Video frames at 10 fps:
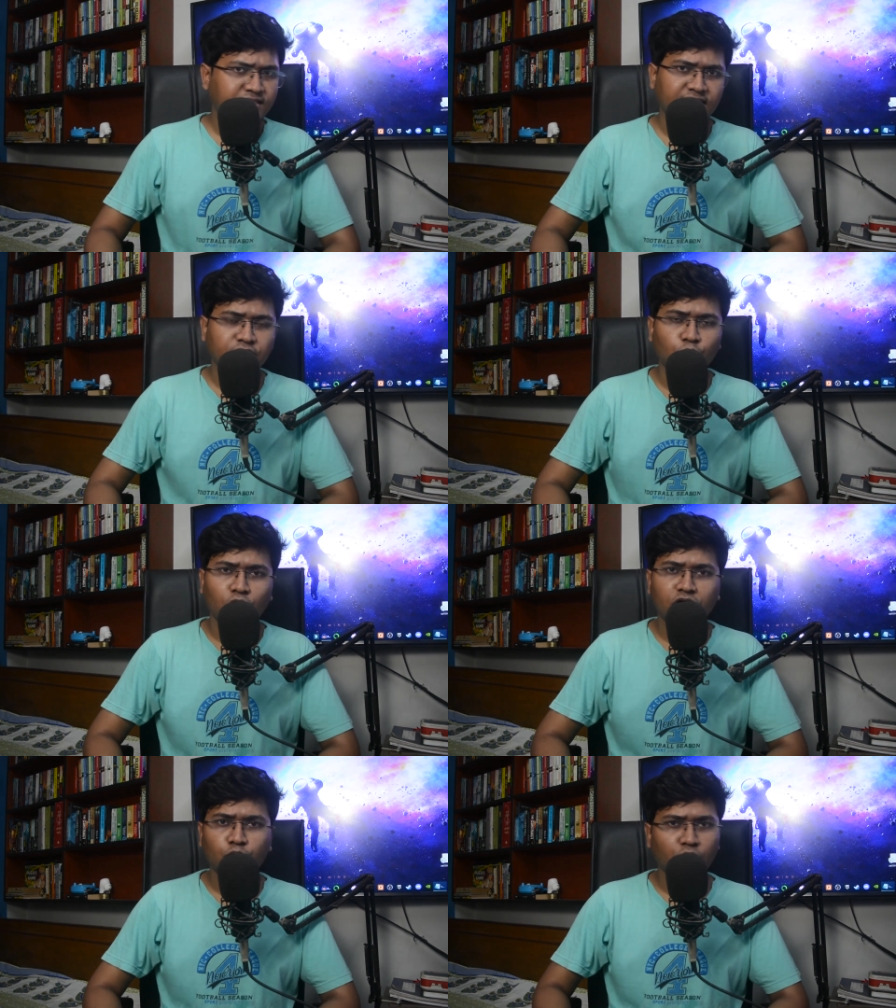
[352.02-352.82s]
US and the
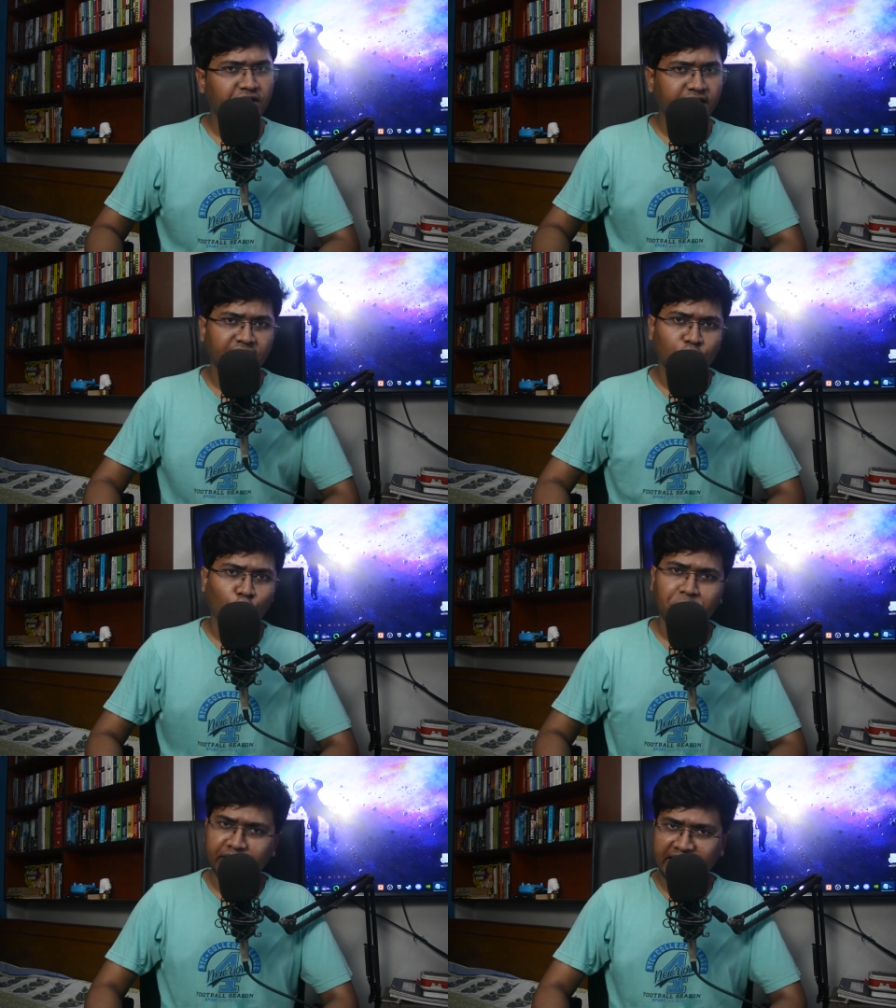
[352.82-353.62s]
world working
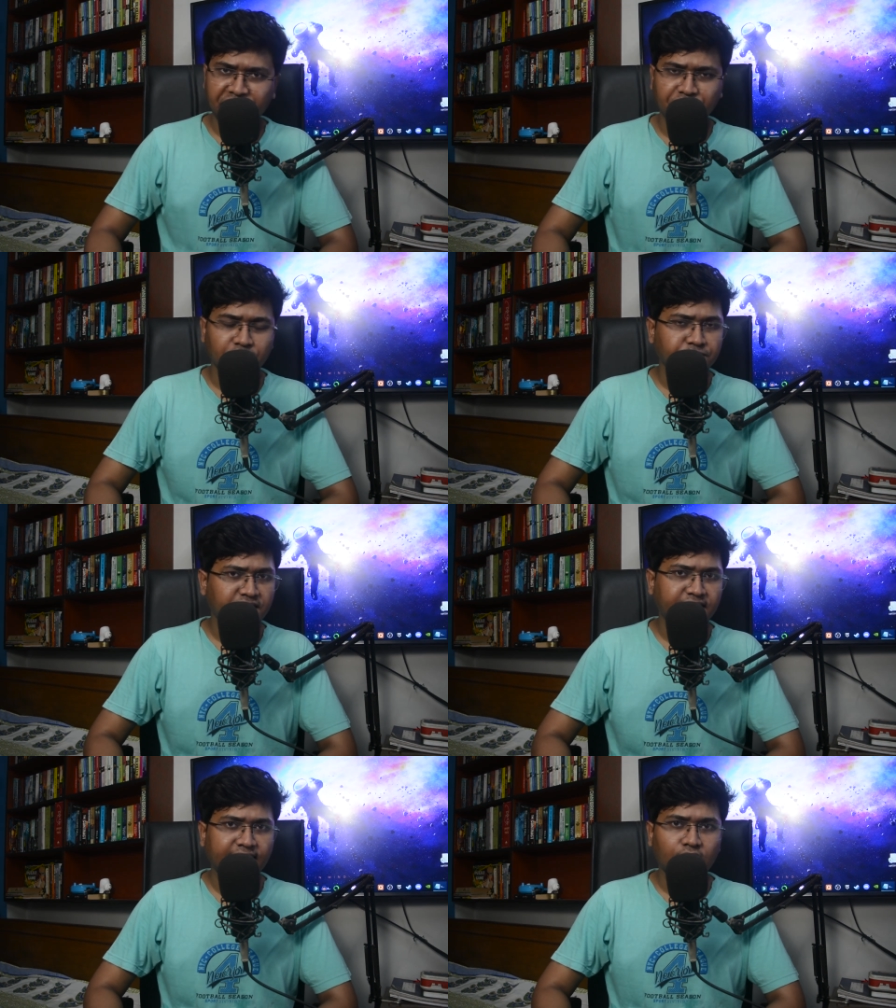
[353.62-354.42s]
in top tech
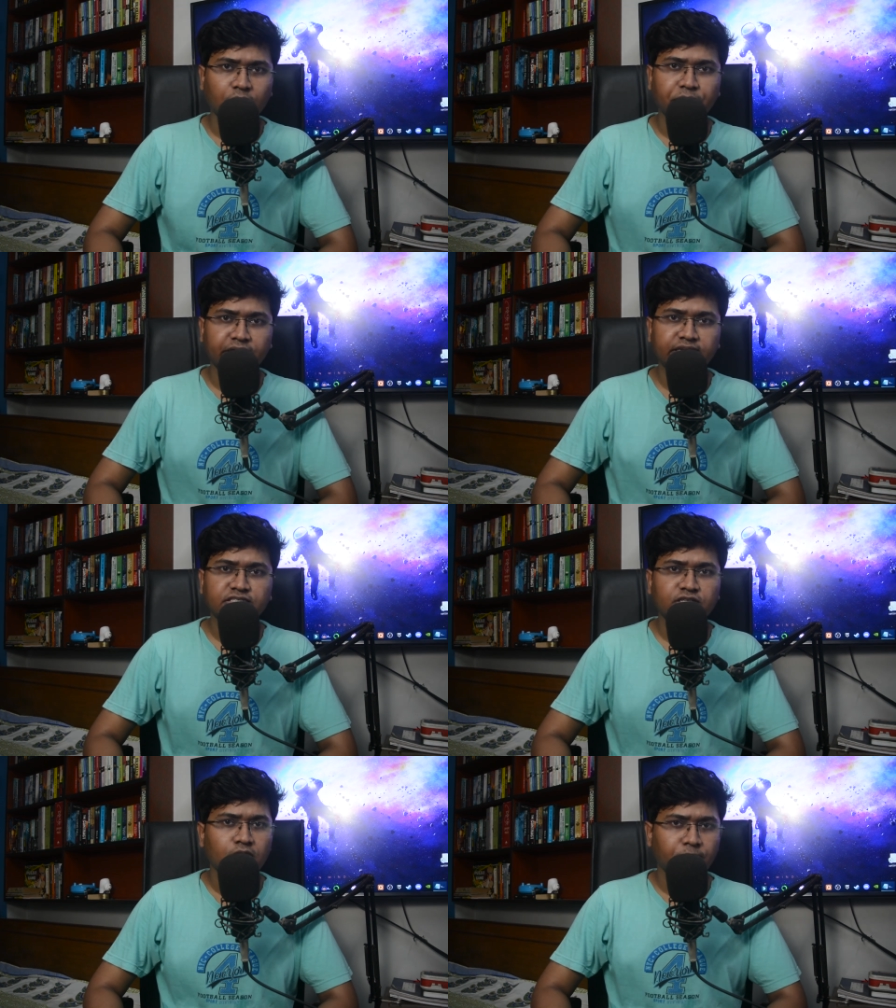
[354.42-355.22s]
firms and tech
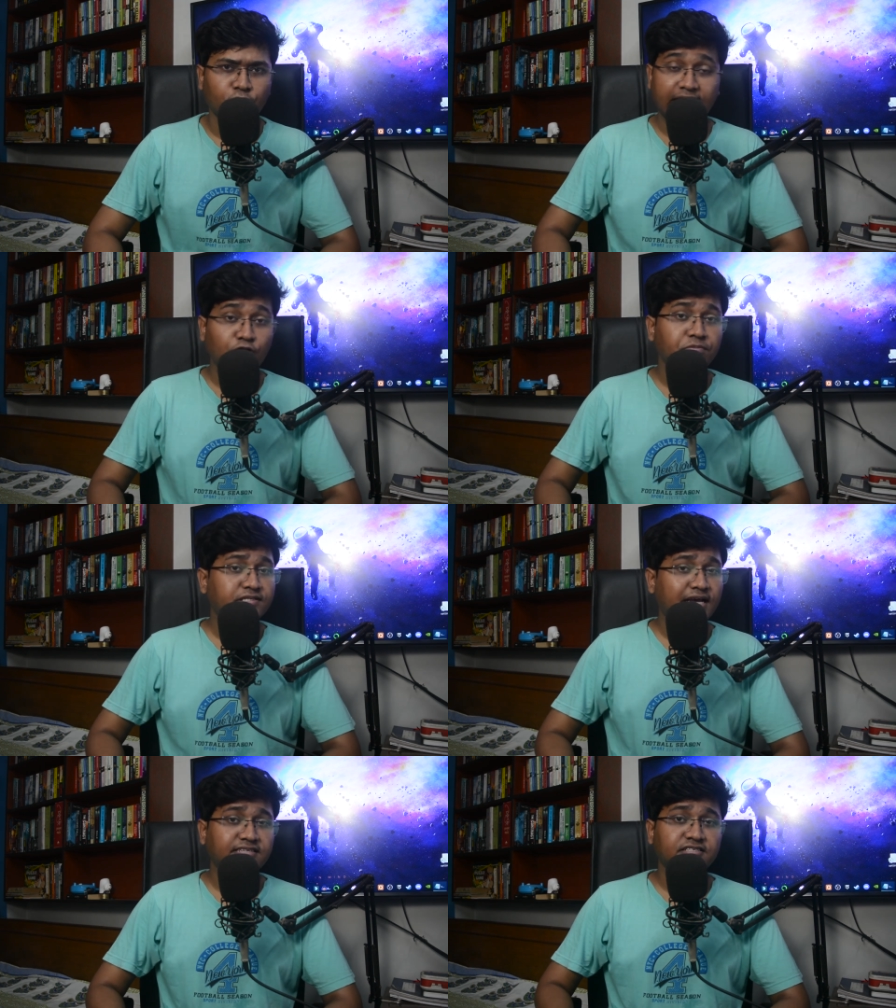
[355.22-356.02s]
companies and their
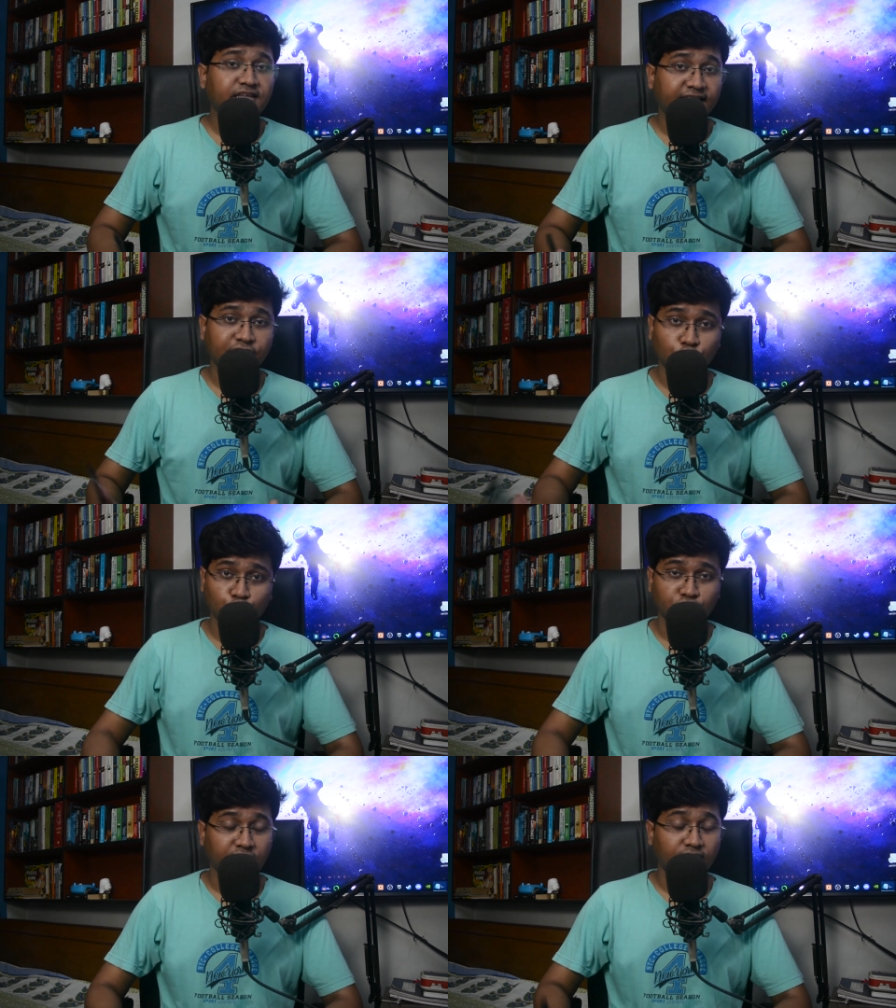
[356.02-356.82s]
alumni size is like
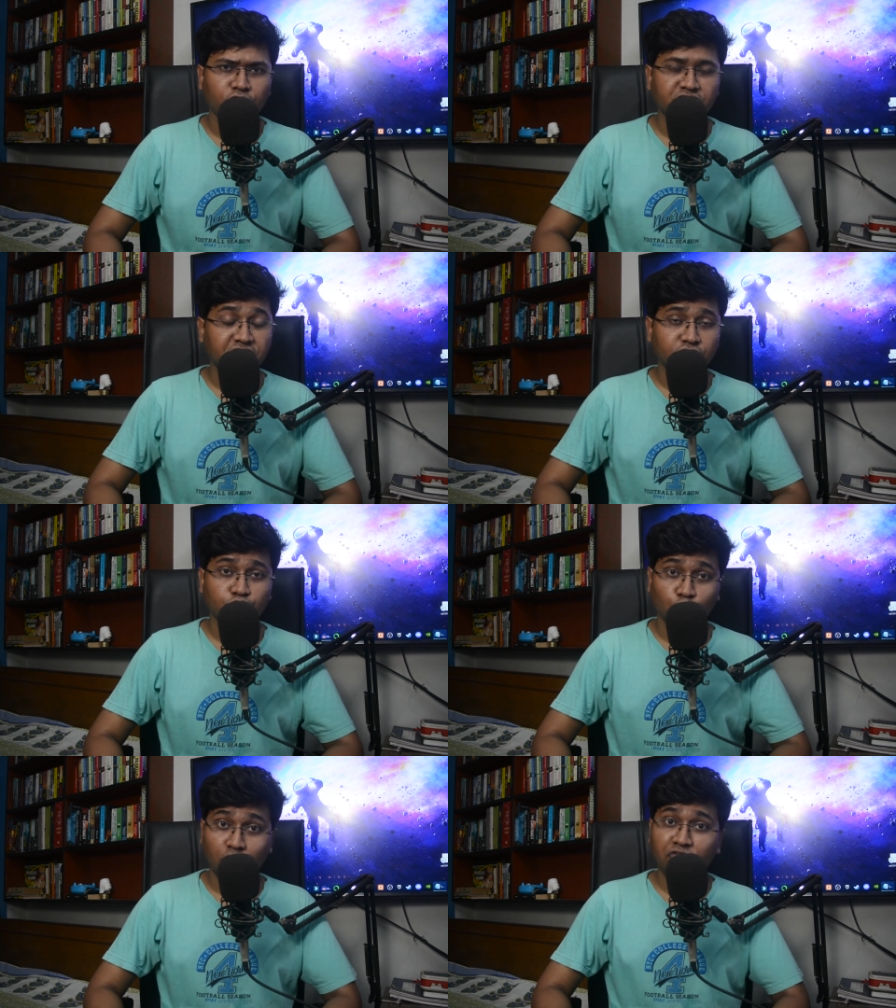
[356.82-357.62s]
huge because it
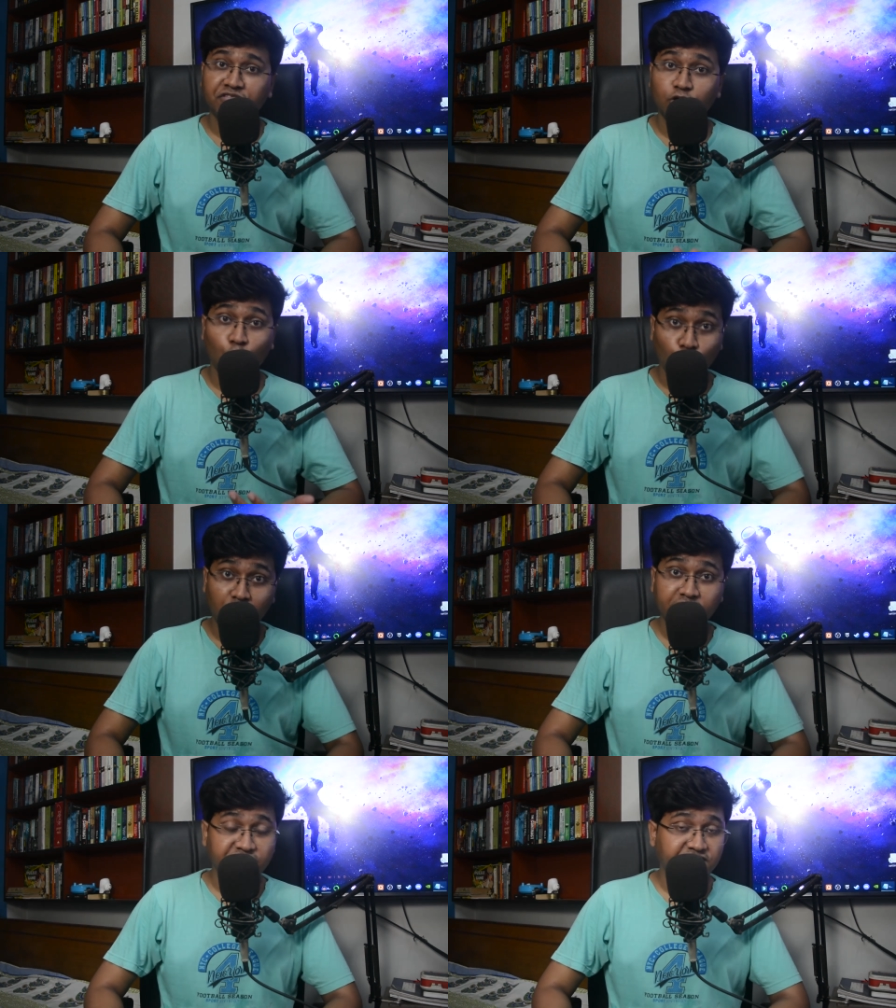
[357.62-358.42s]
is one of the
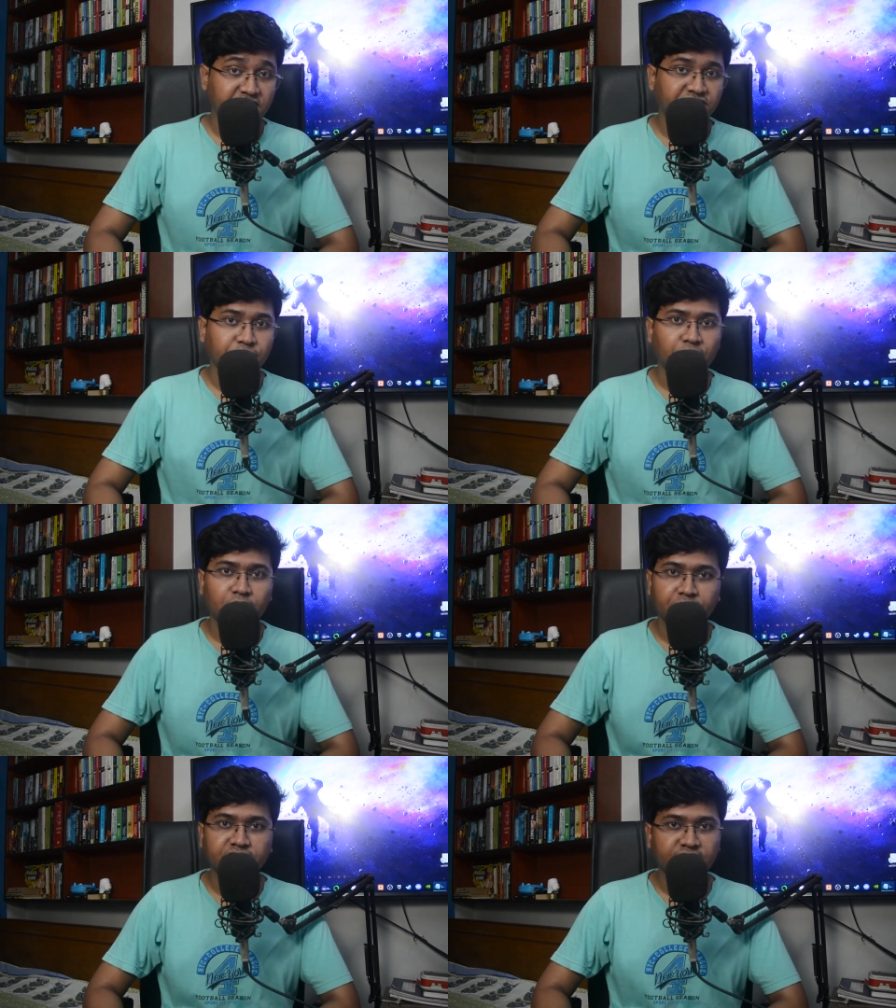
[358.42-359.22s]
oldest CS
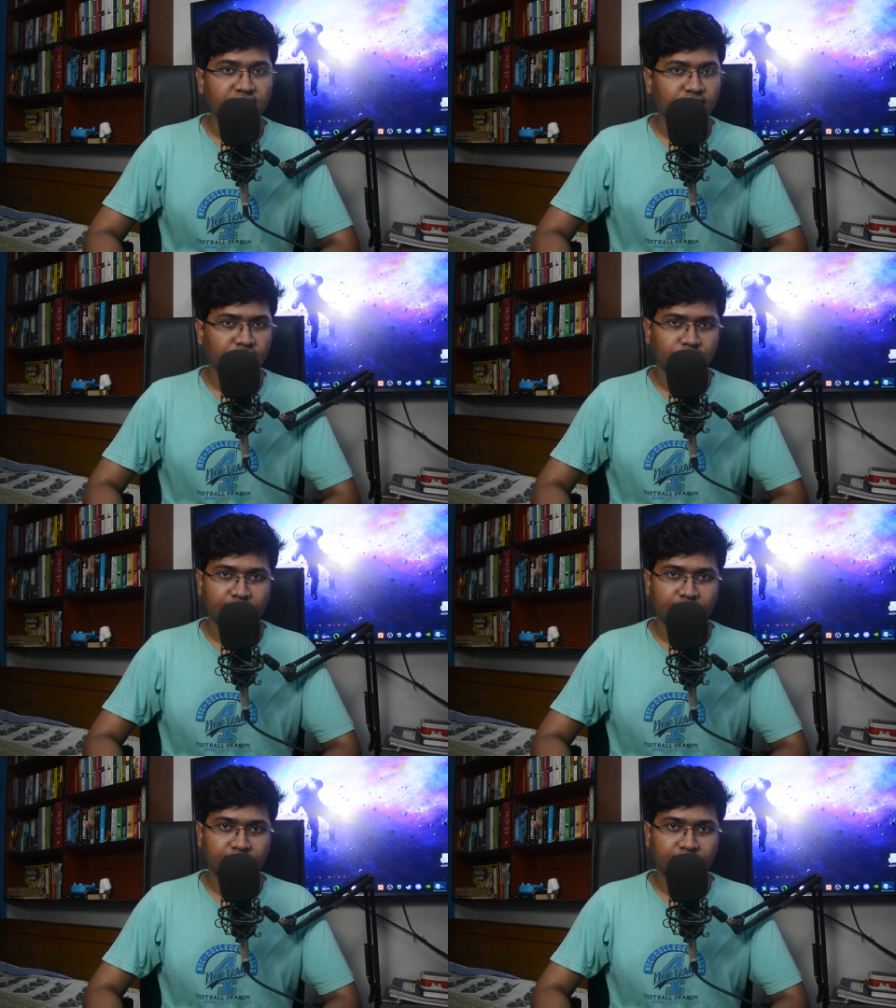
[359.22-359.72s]
departments there